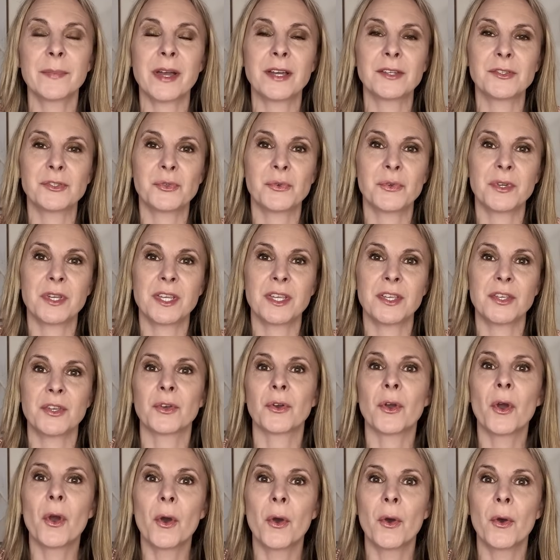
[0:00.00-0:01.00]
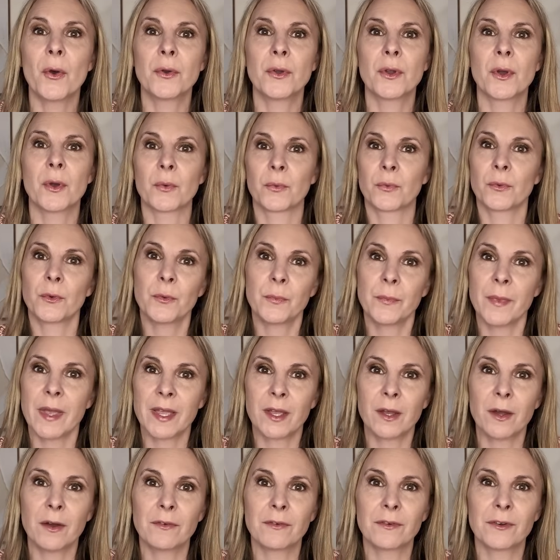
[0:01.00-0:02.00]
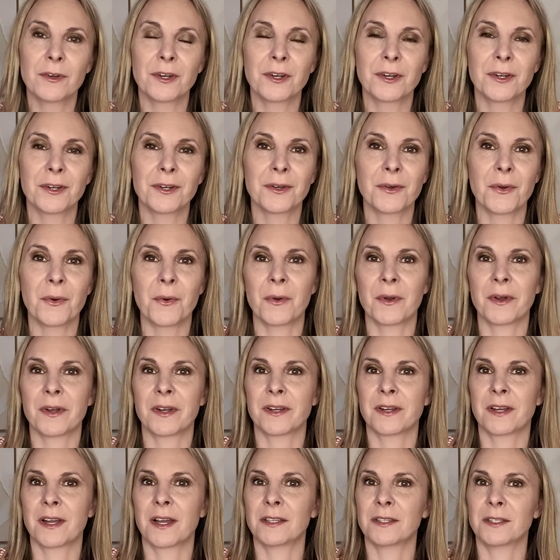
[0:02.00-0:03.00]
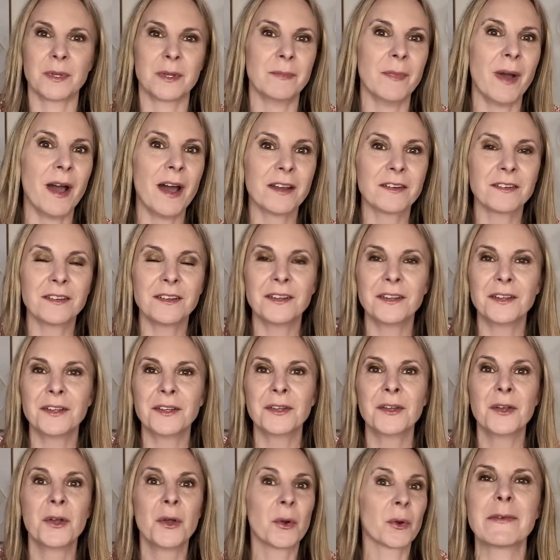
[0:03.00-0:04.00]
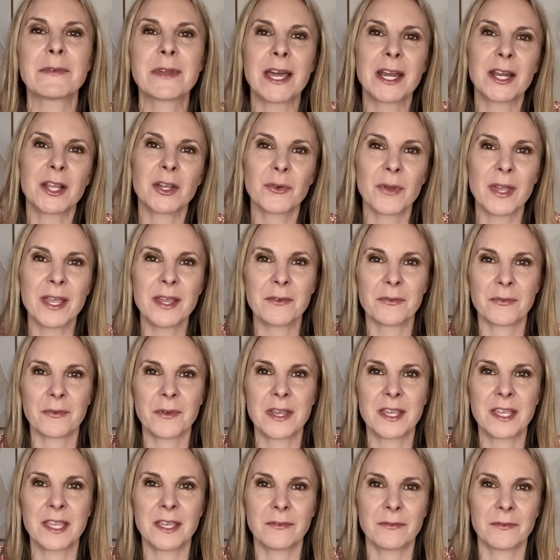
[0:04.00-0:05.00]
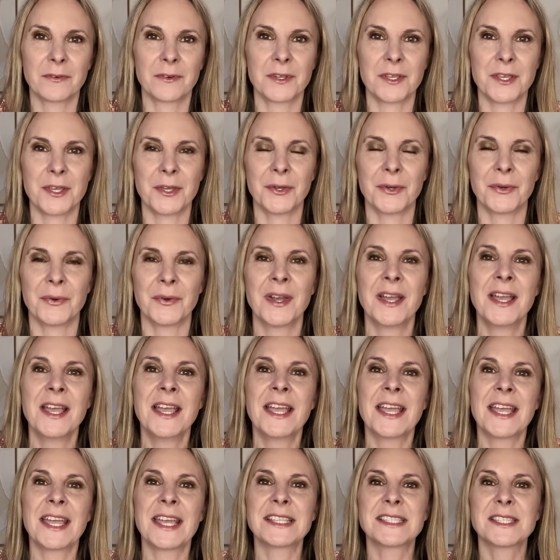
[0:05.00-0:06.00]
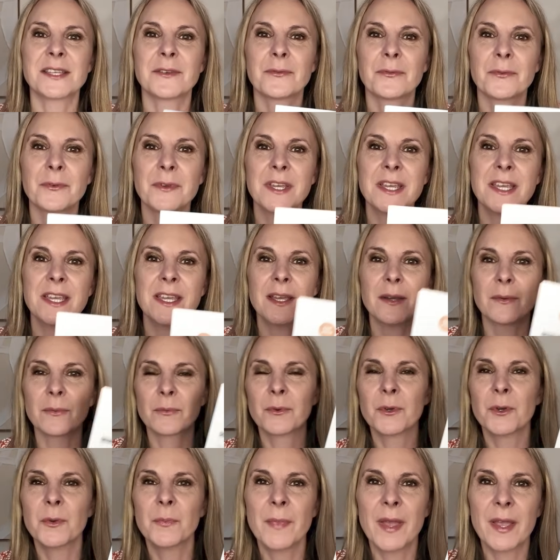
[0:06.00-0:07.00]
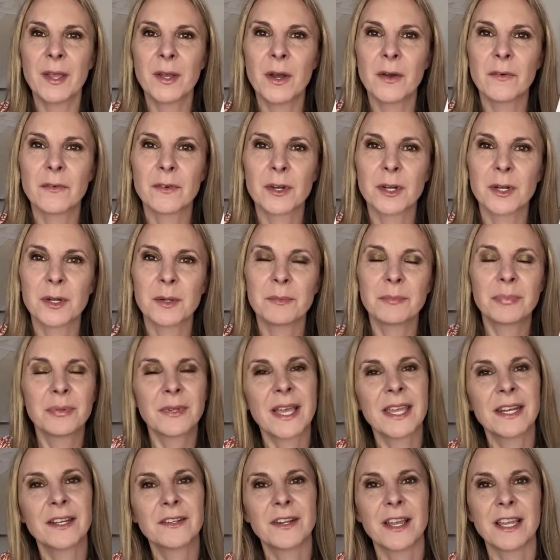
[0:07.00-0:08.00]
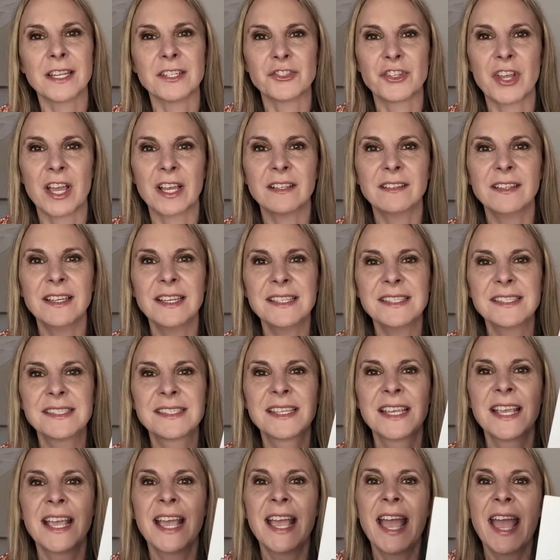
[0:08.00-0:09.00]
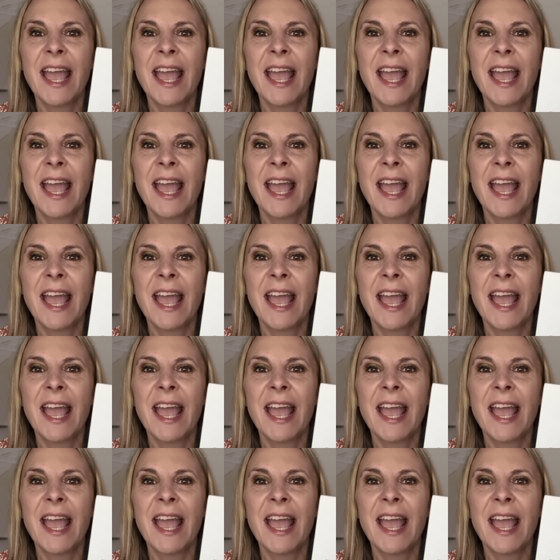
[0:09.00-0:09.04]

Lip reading: about doing your own room makeover or a remodel, I've got a great free gift for you. It's a free room makeover planner and checklist.